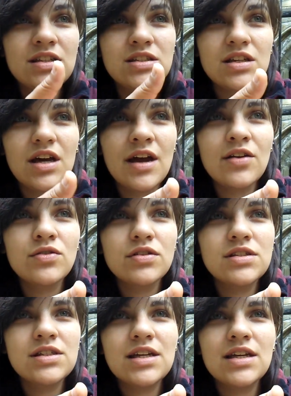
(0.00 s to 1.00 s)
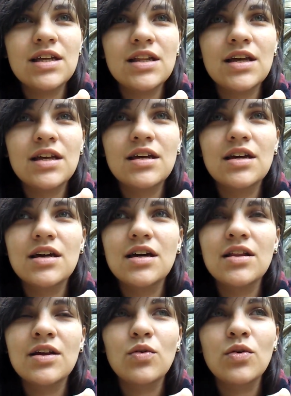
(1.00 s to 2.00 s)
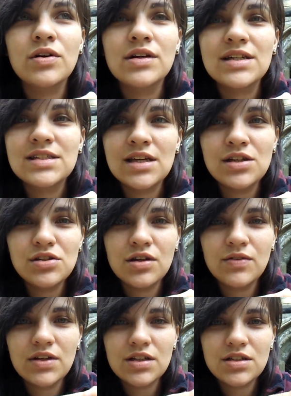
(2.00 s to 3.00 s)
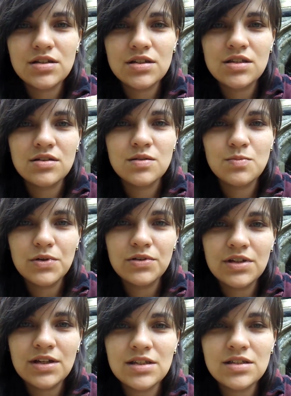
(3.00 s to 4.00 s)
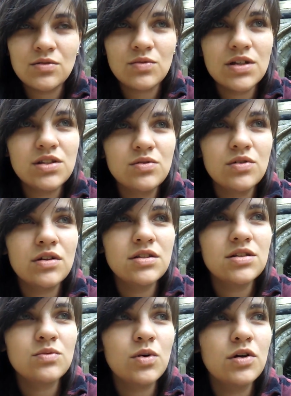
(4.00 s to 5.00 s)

It's I don't see any like like organization of it. It's just there's buildings and restaurants and